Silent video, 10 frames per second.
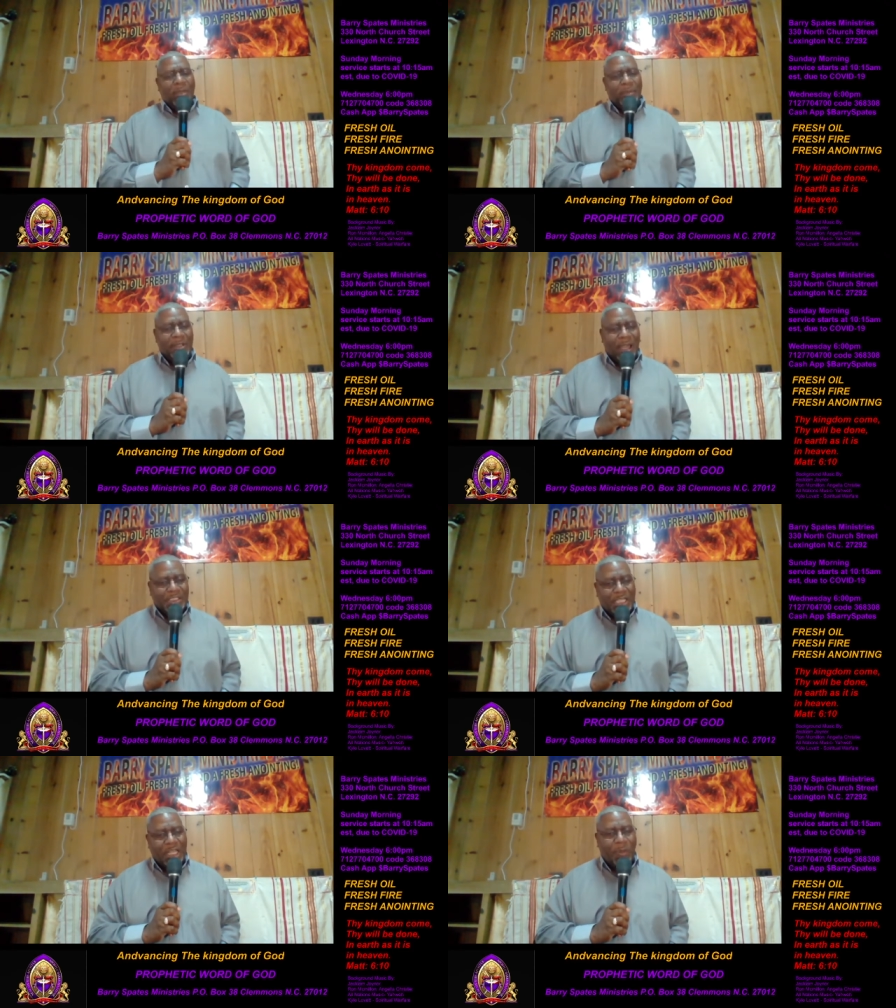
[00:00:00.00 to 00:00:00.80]
but God
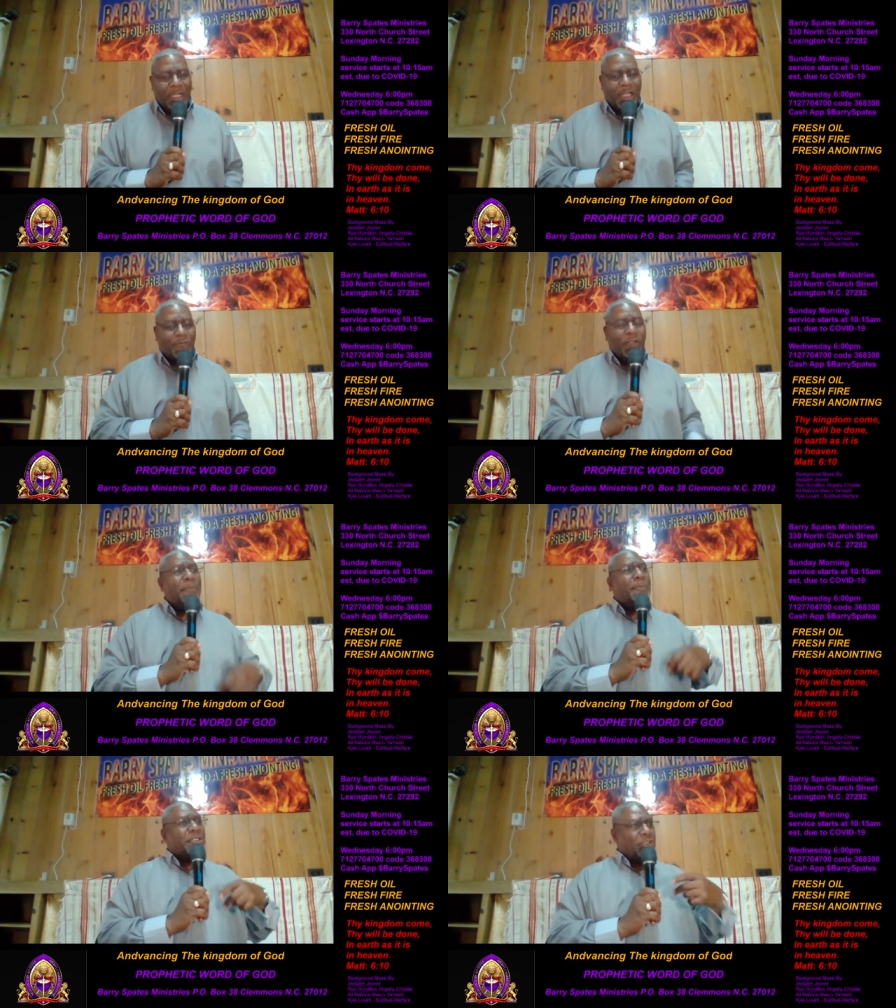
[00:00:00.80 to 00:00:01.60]
is getting ready to
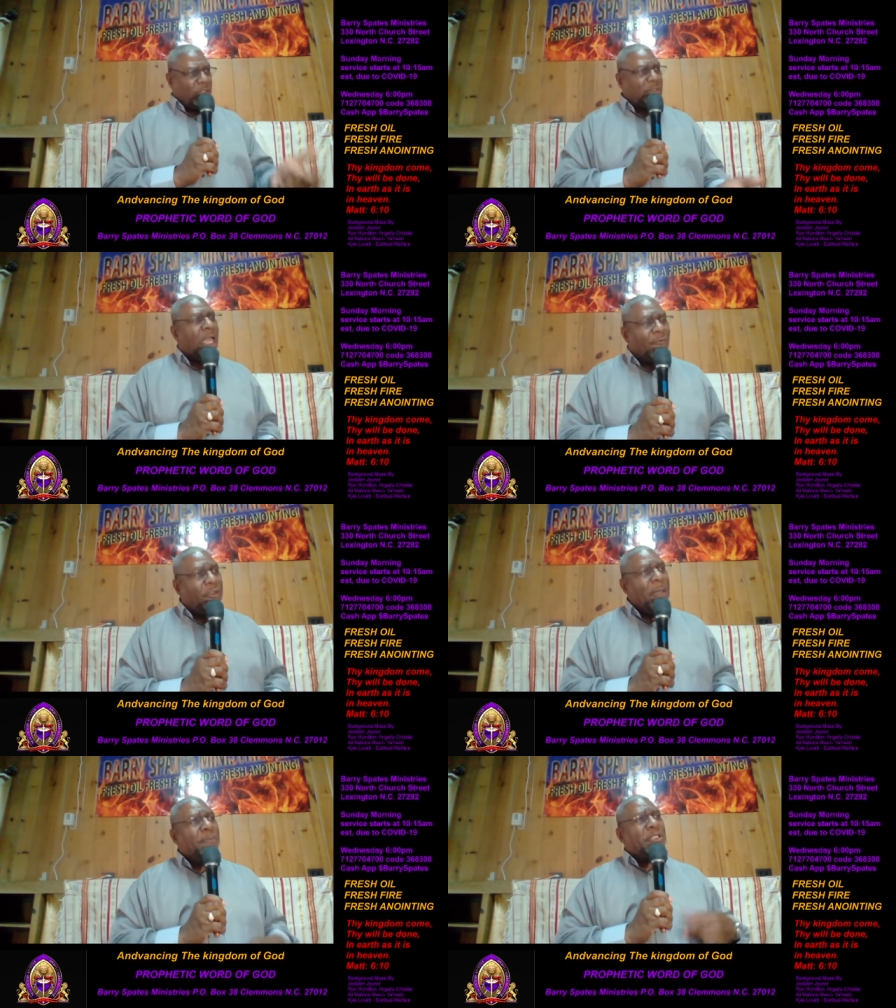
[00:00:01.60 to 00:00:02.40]
flip
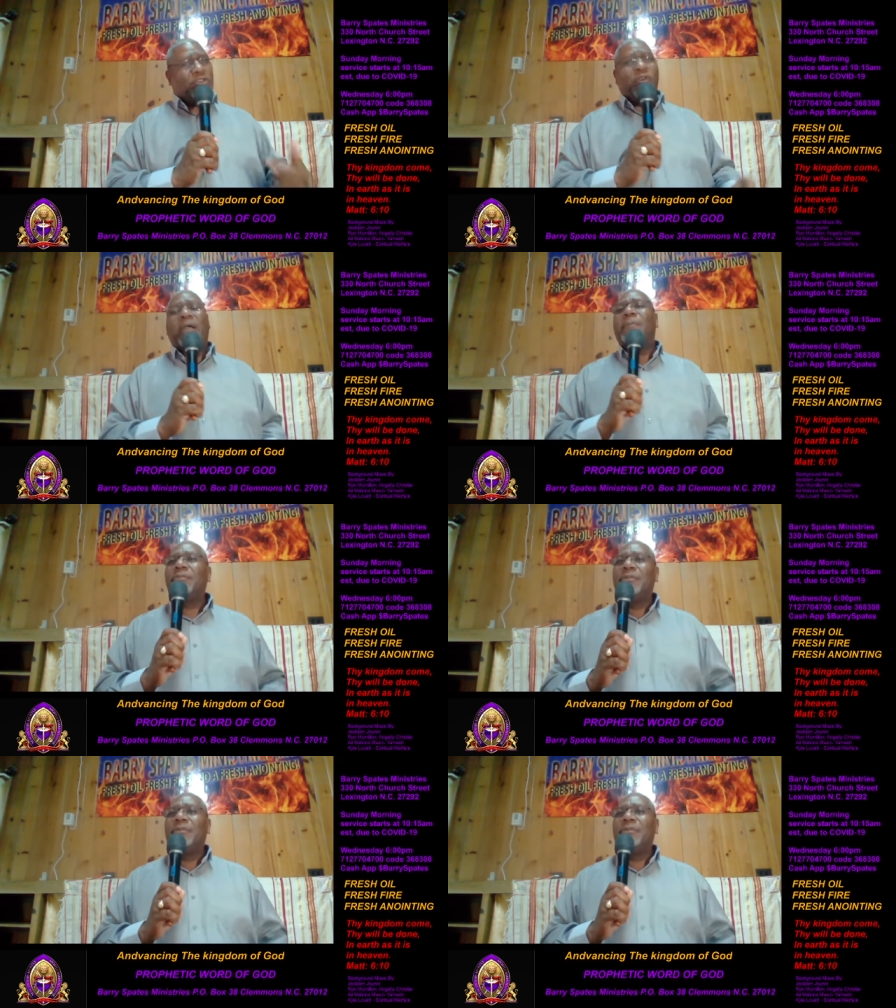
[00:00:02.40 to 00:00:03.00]
the script.